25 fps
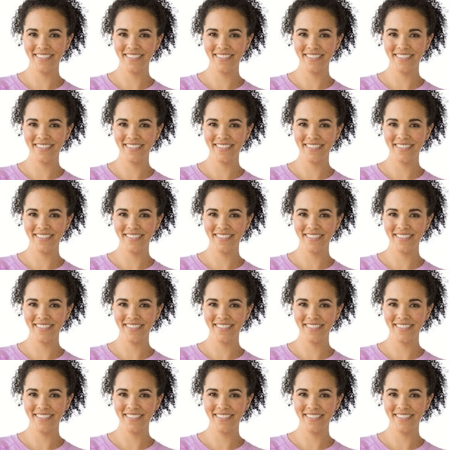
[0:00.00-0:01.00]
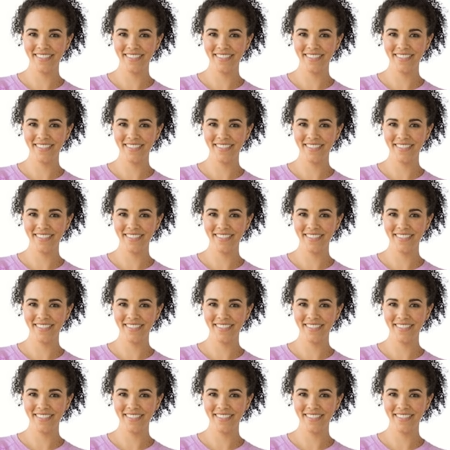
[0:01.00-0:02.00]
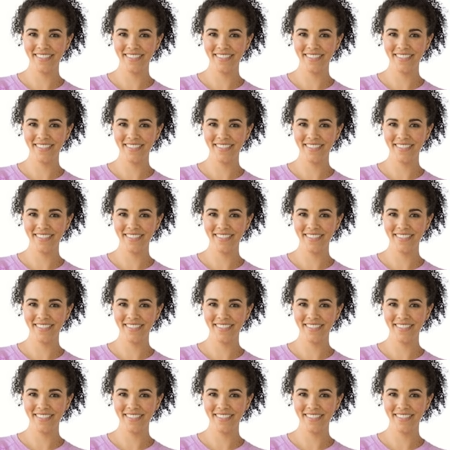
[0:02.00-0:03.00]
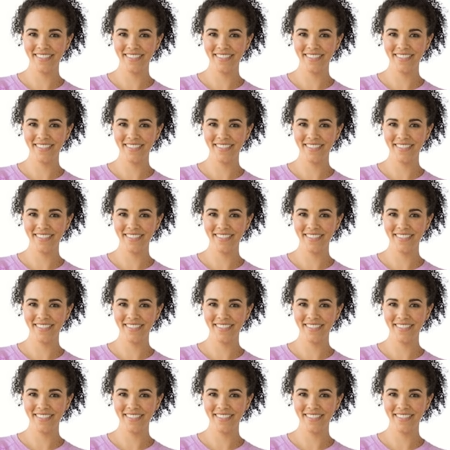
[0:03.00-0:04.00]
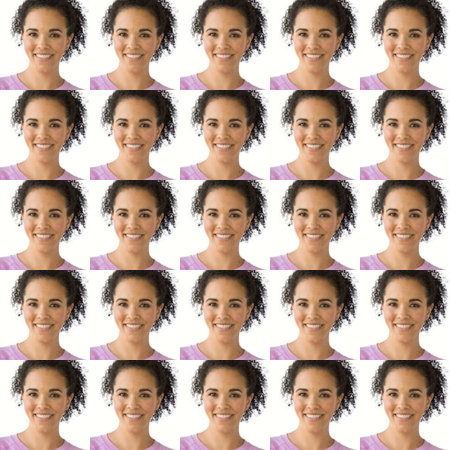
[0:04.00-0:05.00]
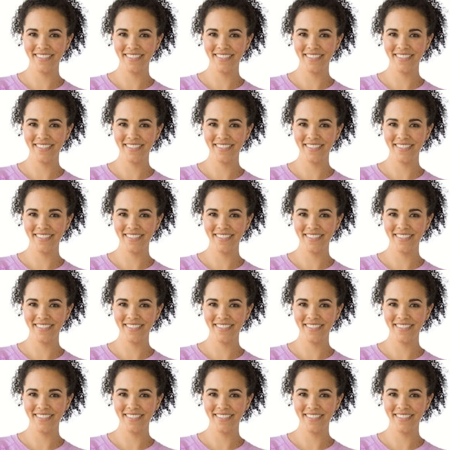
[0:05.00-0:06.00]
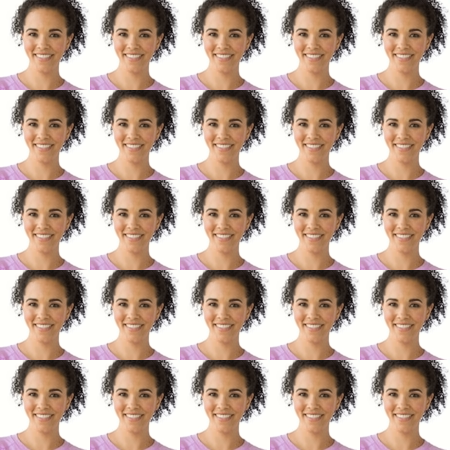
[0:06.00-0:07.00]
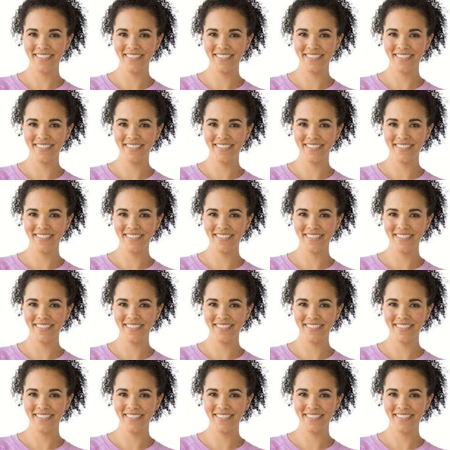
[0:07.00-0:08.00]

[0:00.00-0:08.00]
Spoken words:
(no lip movement)